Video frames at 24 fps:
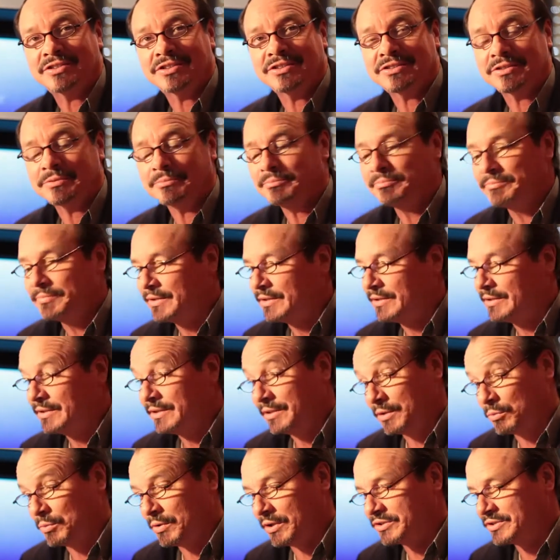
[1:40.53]
system.
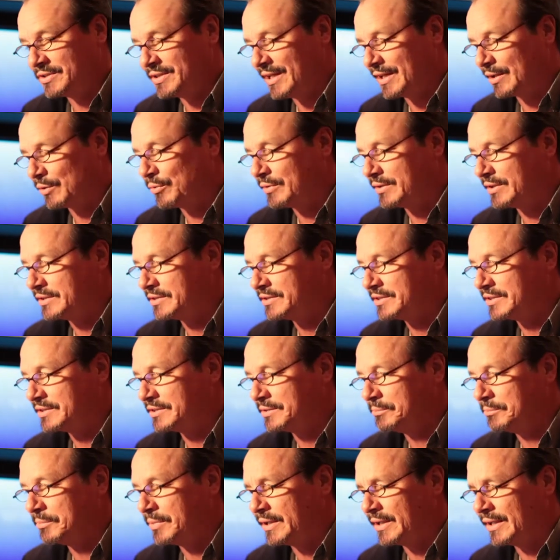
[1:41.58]
It was an antiquated
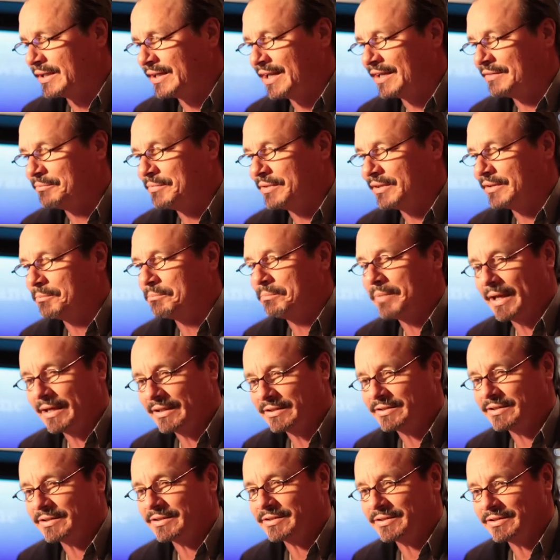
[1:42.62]
system, but it gave me the
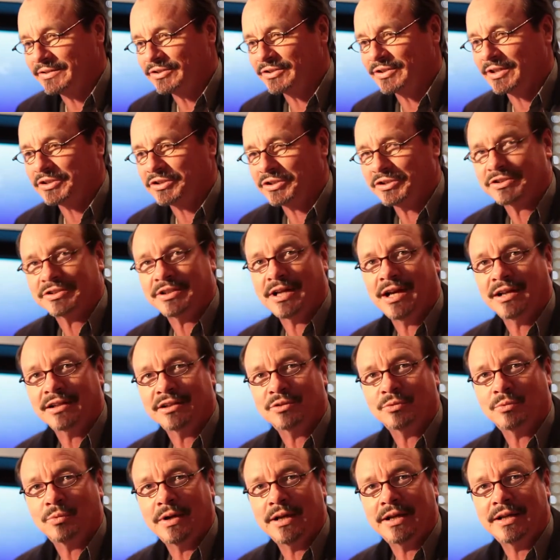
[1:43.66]
basics in such a
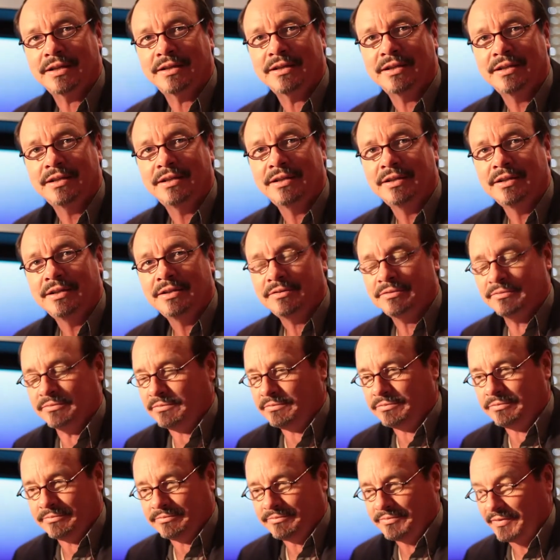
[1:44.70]
solid way
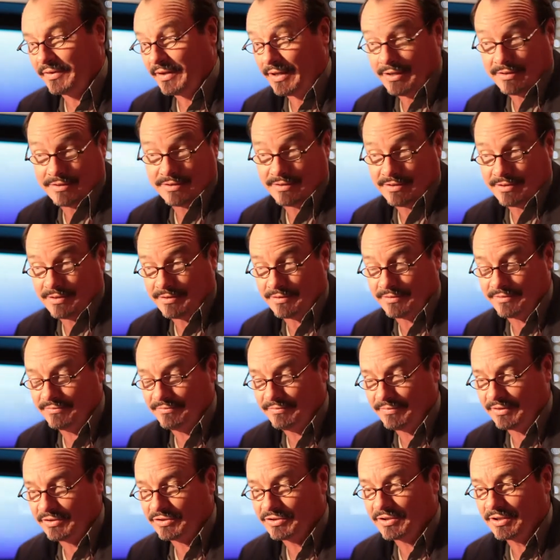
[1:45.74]
that
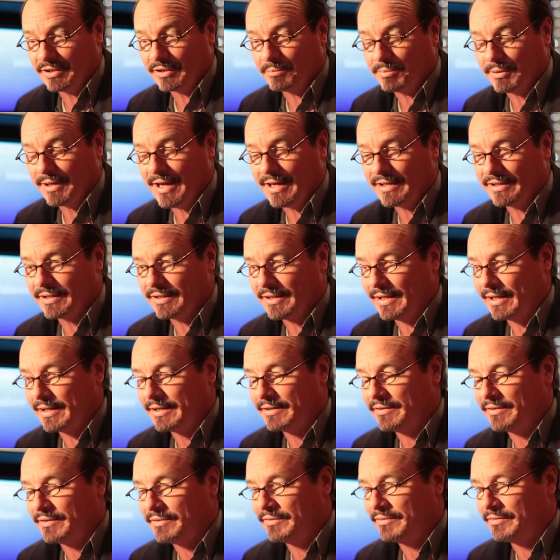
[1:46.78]
still apply
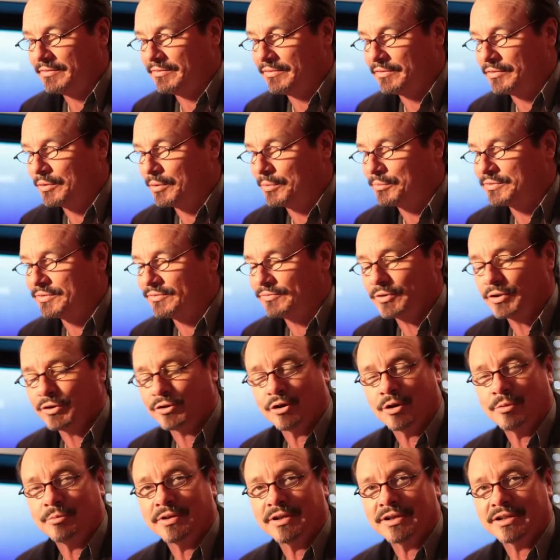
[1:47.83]
today in terms of
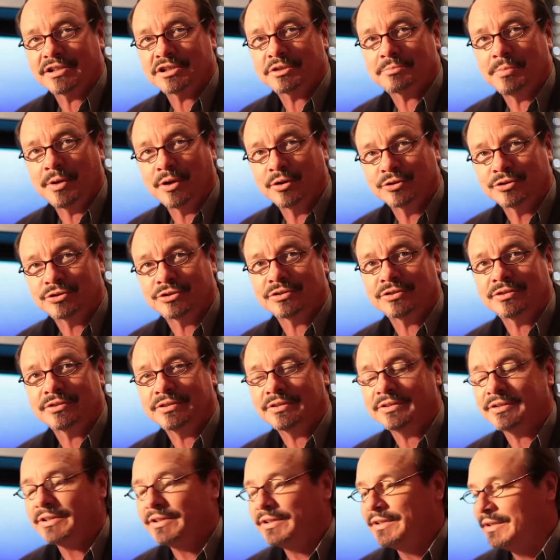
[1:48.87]
determining exposure
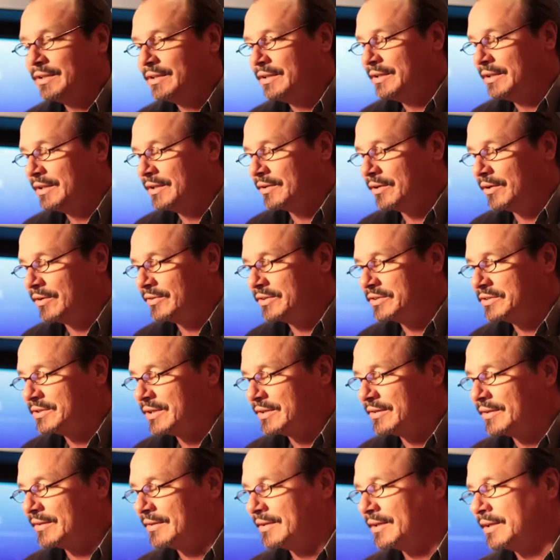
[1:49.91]
and all these
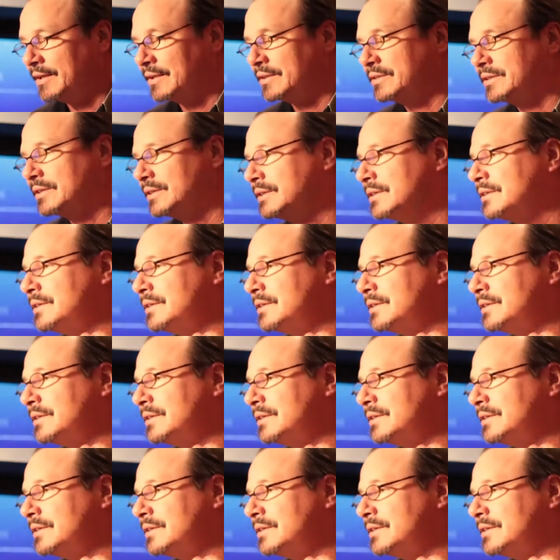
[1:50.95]
other things.